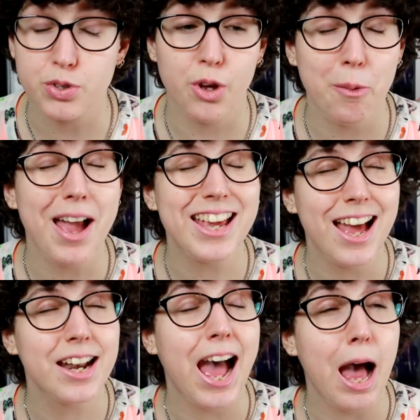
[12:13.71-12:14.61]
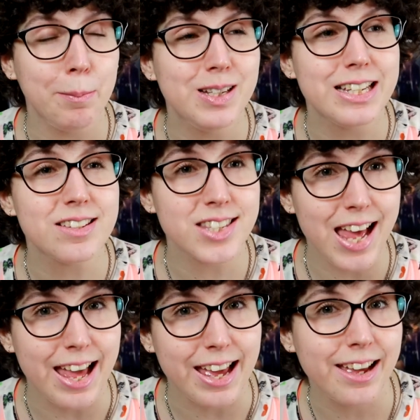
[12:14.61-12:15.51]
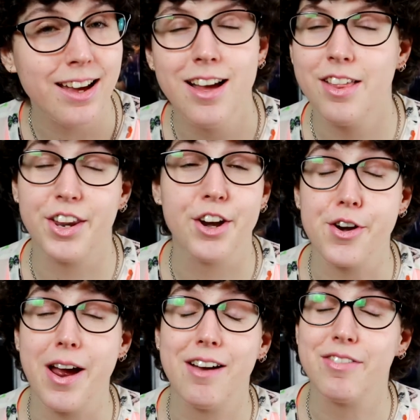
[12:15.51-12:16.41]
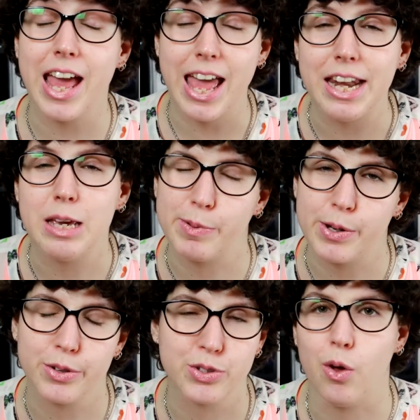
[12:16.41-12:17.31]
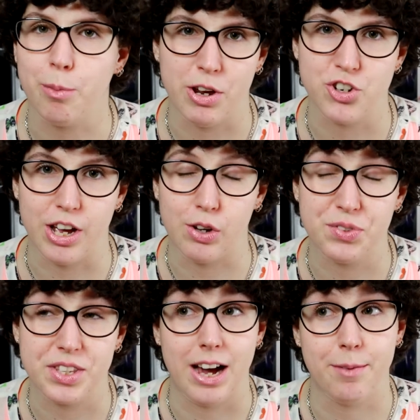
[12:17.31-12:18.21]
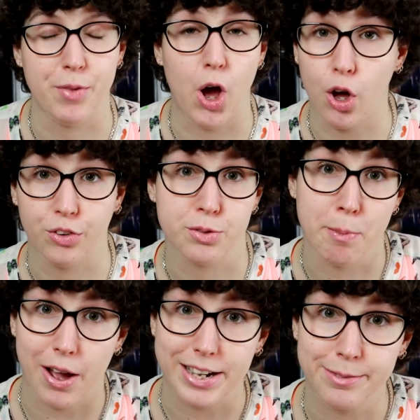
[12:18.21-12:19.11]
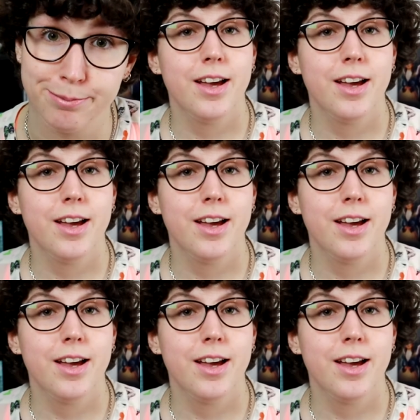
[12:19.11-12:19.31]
So I can happily say that I don't have any books on my shelves that aren't mine.